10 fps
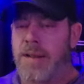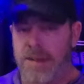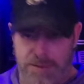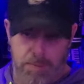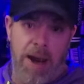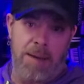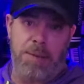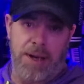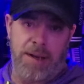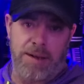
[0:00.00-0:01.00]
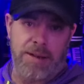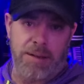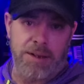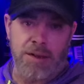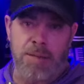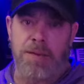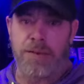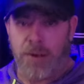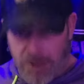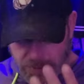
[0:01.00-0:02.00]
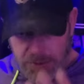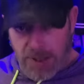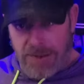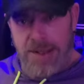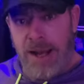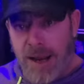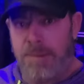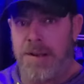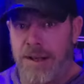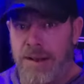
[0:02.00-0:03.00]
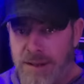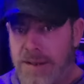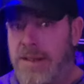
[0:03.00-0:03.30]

That's my opinion. Don't do it before you've attempted